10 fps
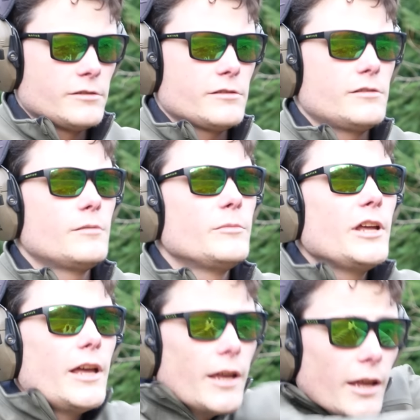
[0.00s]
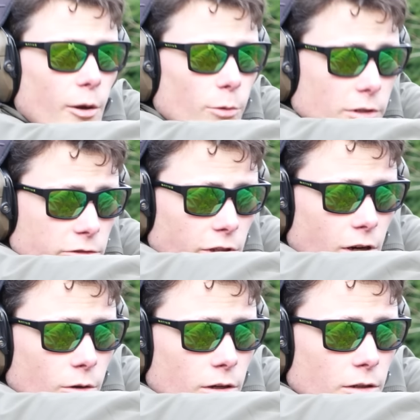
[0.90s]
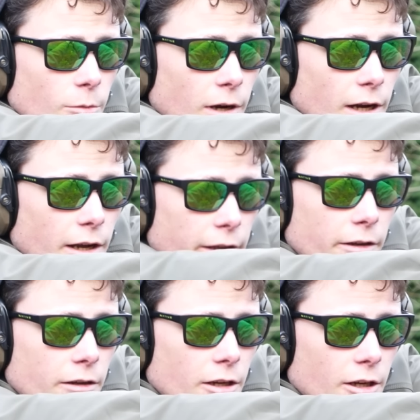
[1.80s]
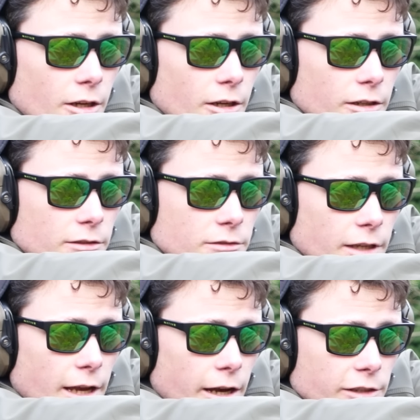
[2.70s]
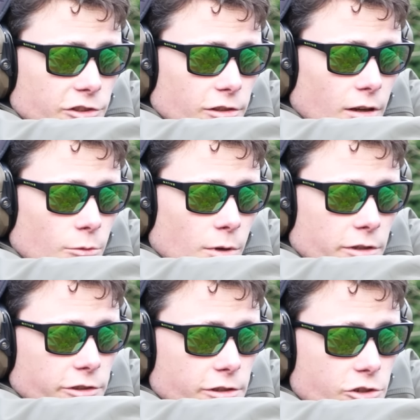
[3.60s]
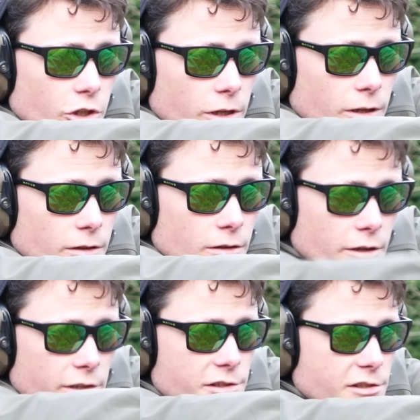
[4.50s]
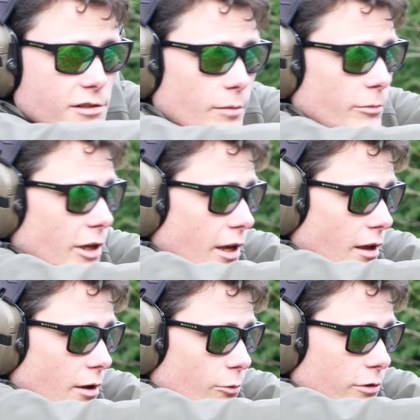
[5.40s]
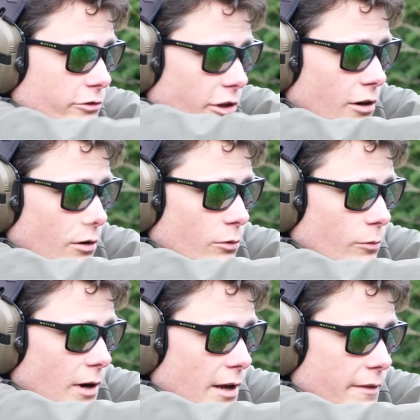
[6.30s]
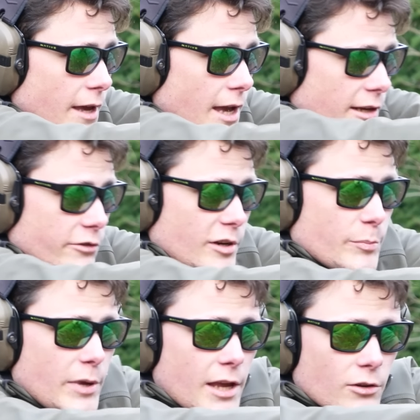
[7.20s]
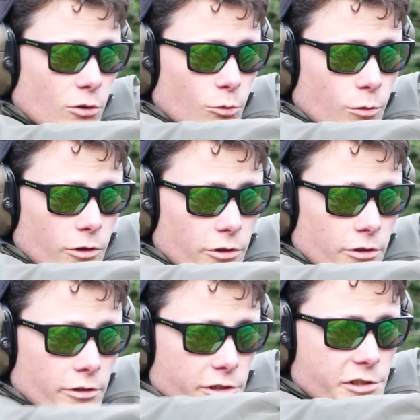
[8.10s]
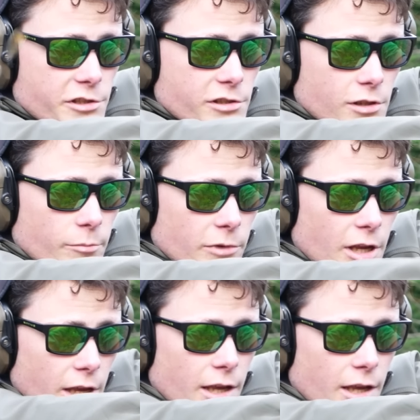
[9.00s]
Someday we'll know why Gaston was a genius. Someday we'll why that spangled word. Someday